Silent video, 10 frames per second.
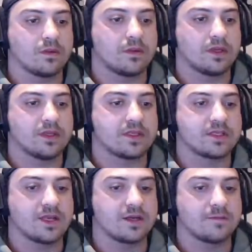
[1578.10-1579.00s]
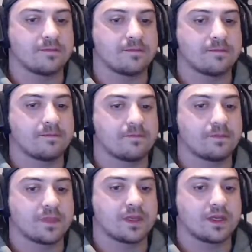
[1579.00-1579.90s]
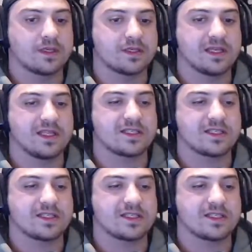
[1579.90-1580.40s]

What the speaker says: Get this done. See, this